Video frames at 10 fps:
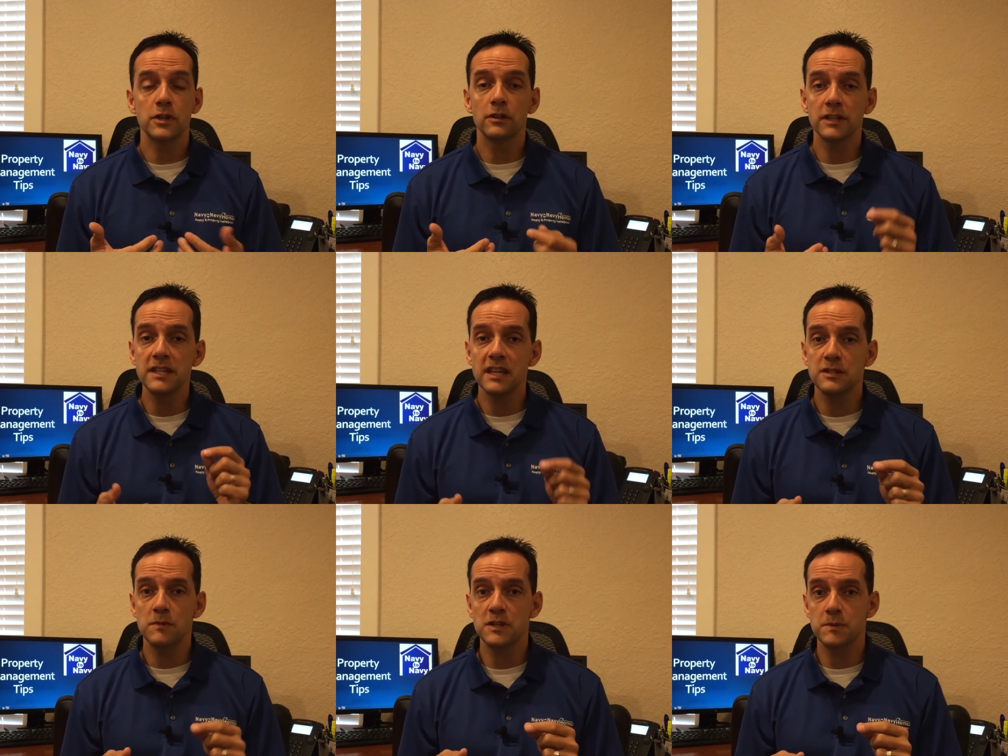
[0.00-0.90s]
So your lease
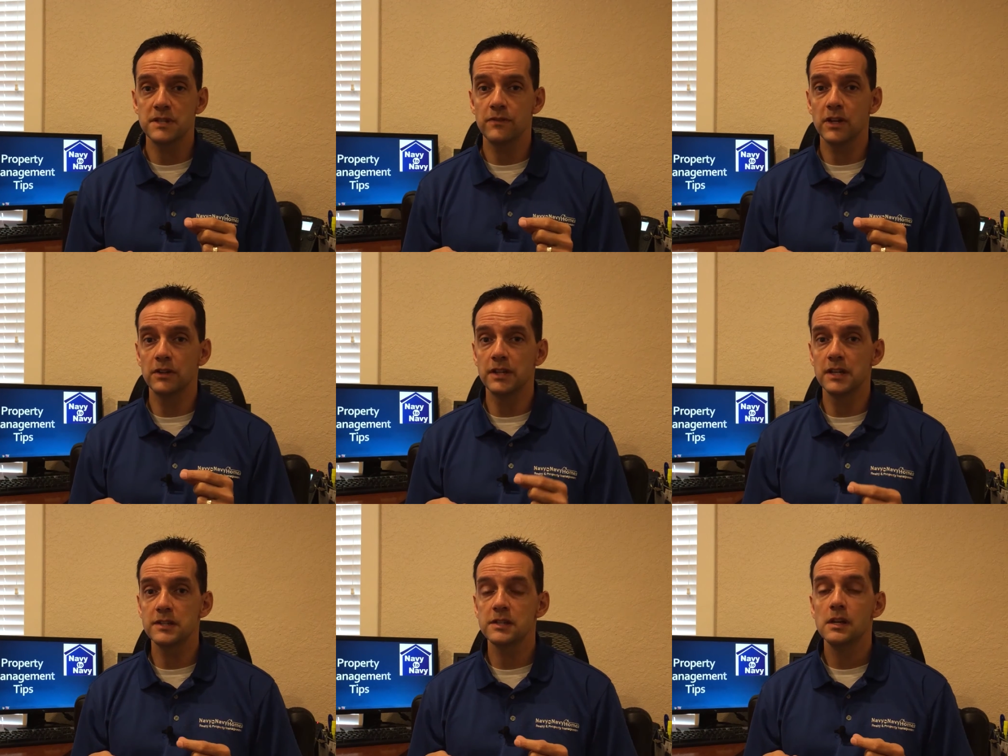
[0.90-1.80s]
has to be specific on
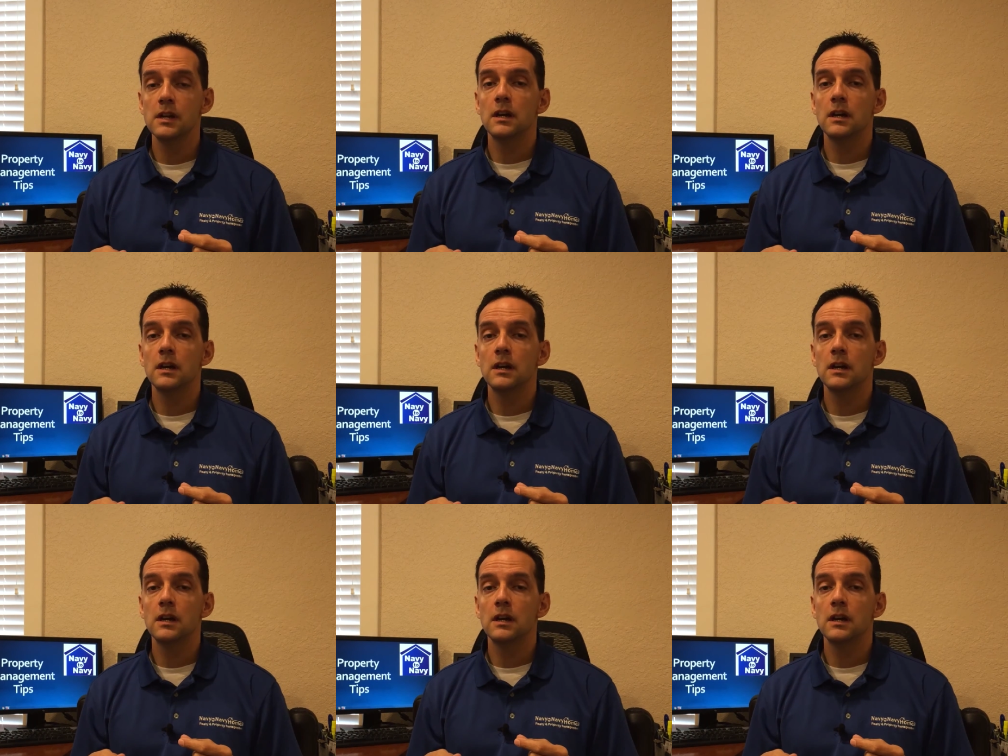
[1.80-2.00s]
this.